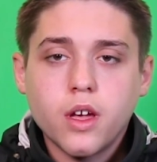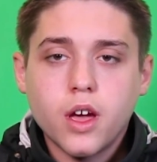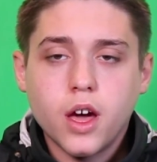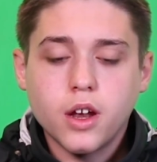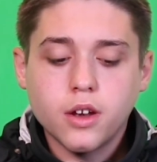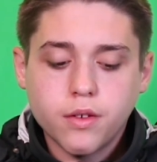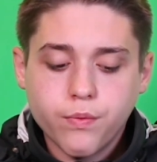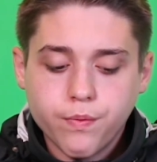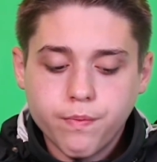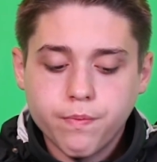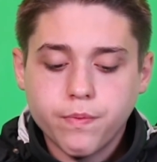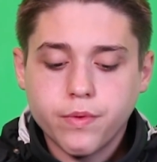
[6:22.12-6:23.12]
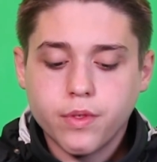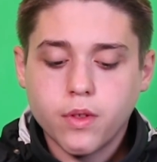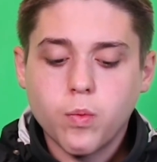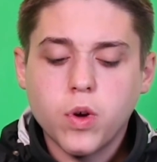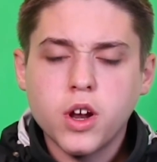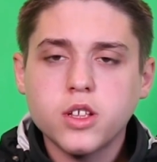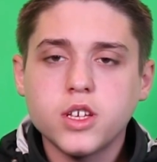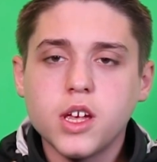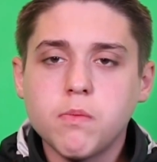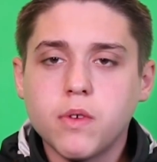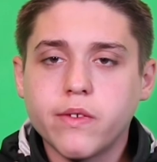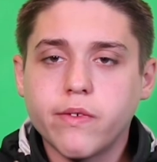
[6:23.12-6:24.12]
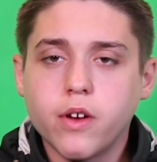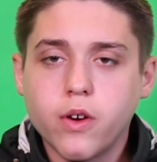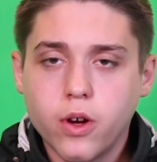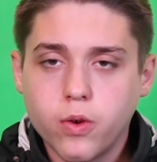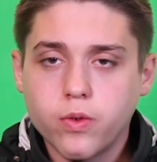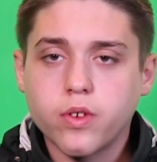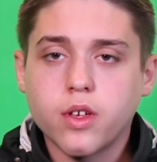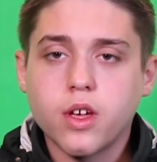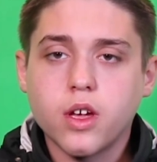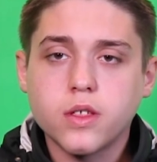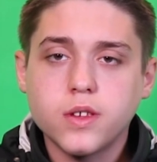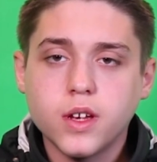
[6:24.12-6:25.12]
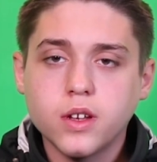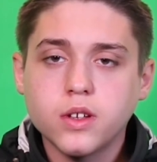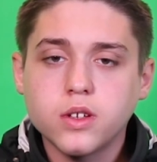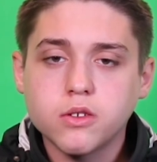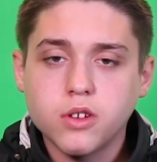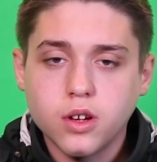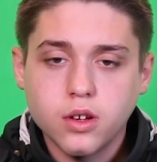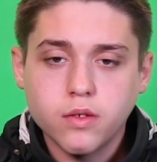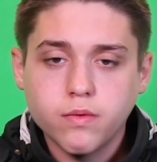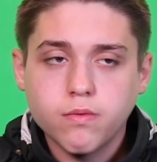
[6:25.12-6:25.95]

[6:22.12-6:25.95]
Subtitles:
And when I take my photos, I tend to